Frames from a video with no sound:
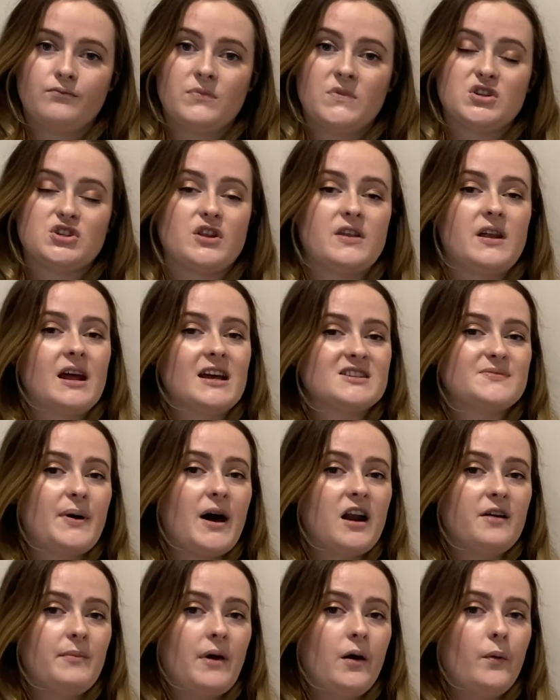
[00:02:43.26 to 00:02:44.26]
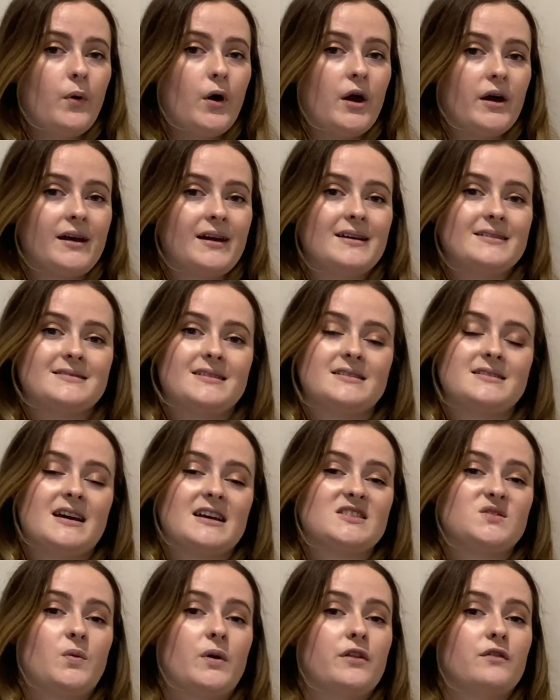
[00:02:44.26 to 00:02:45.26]
So the next part of my work is to
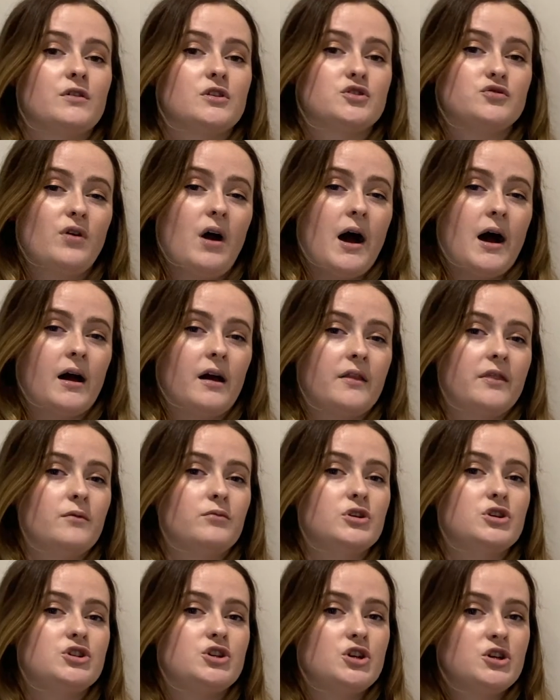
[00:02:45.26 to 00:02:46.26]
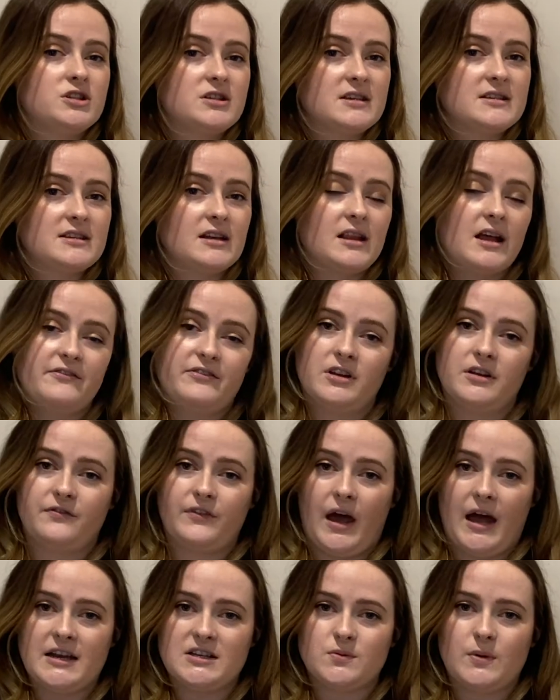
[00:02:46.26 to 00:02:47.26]
test whether a drug that reduces the level of
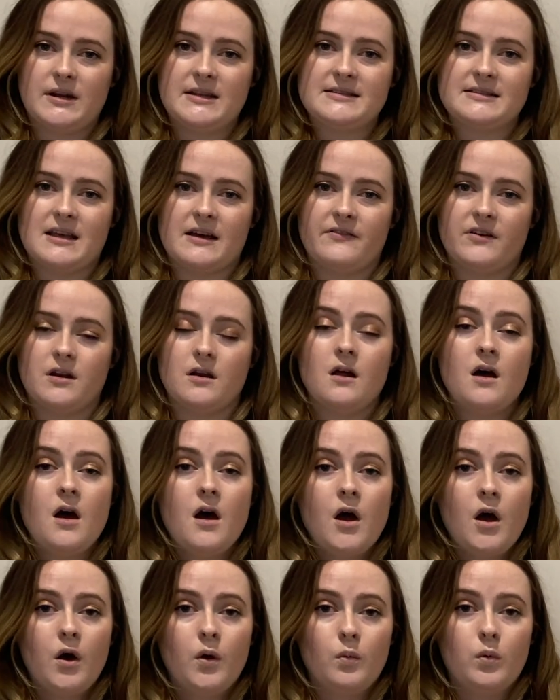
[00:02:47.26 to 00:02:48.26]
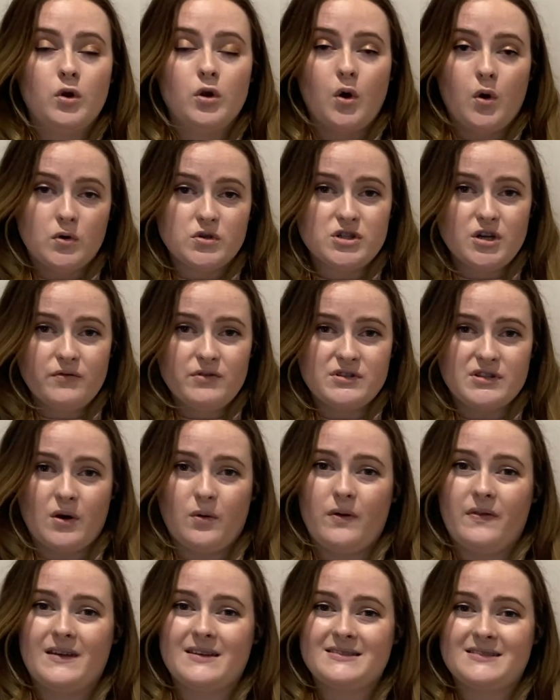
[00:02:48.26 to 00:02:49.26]
K27 will also
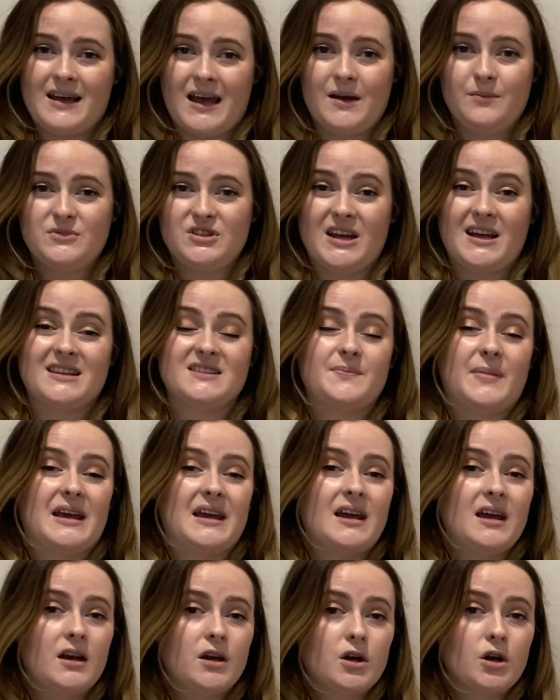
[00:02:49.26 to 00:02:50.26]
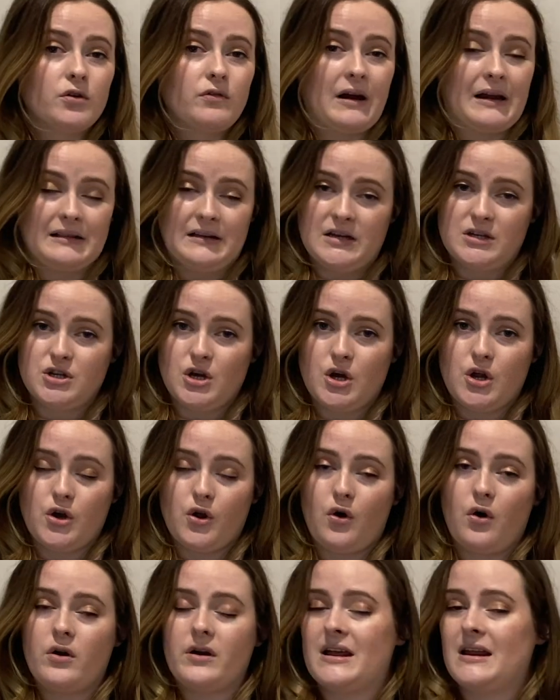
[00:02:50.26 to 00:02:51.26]
result in the same genes being incorrectly turned
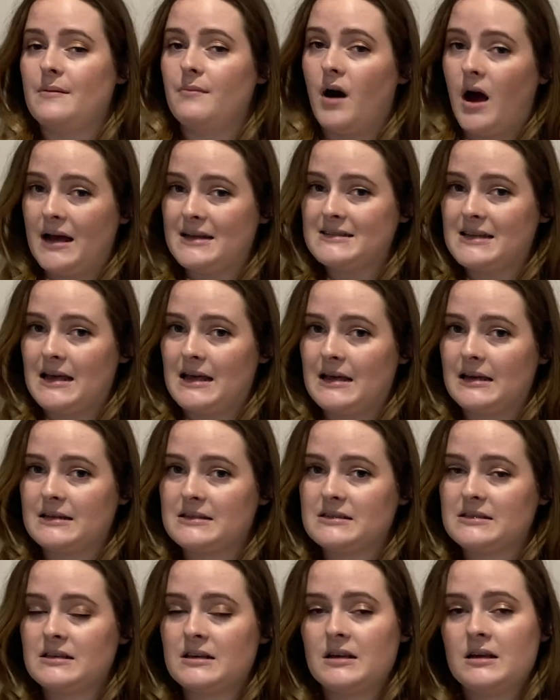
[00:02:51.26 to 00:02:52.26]
on in mice eggs.